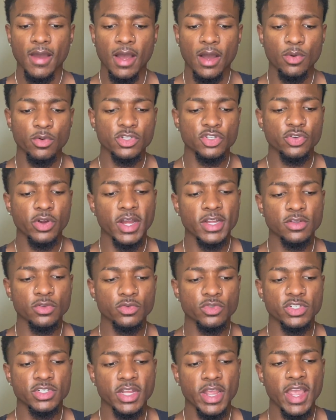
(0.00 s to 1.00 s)
I would try
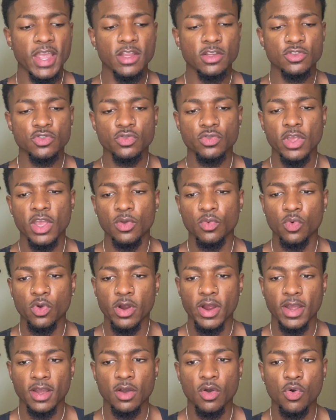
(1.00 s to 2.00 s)
to change who they
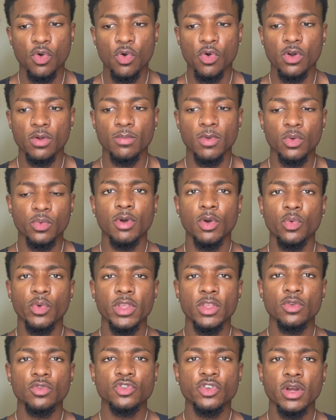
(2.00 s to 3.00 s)
were at core. But when
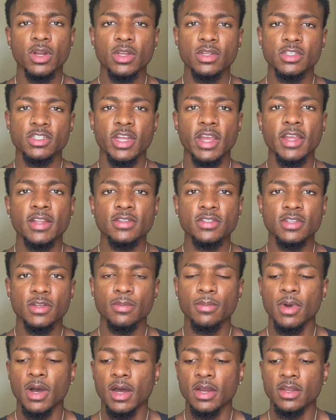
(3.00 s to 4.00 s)
you try to change
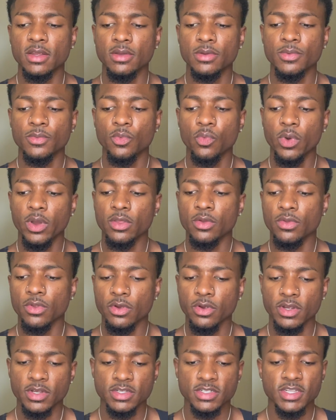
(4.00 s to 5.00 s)
somebody, whether
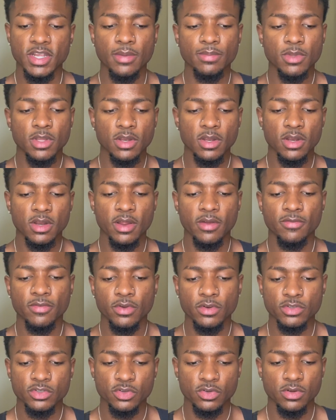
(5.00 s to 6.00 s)
they're accepting it at
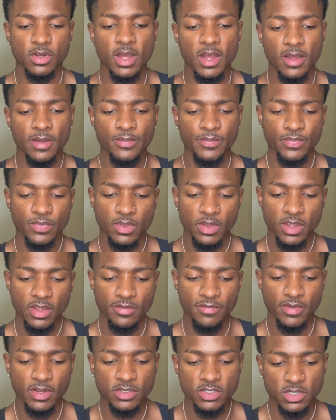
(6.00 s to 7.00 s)
first or not,
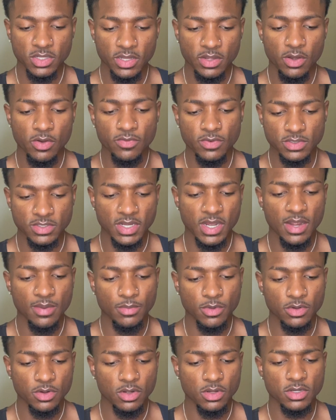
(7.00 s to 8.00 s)
eventually over time,
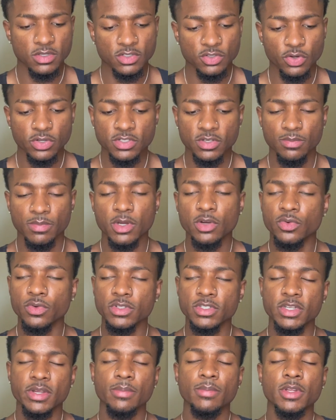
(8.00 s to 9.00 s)
they're going to start to build
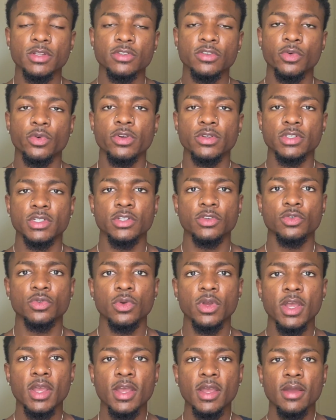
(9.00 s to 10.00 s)
resentment towards you,
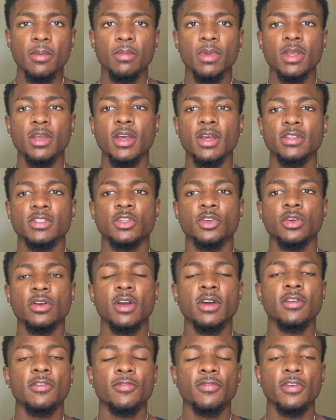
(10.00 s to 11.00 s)
because they're
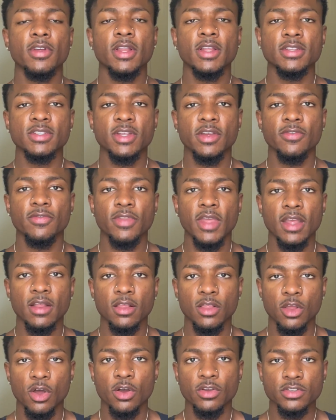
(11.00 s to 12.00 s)
going to feel as if they
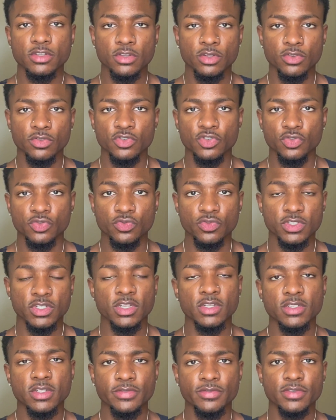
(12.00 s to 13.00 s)
lost their true
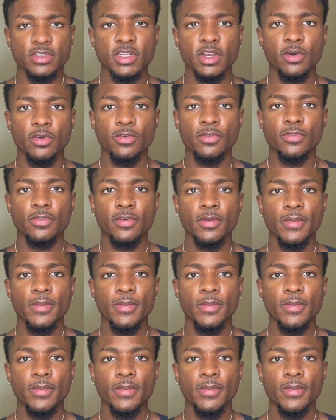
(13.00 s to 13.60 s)
sense of self.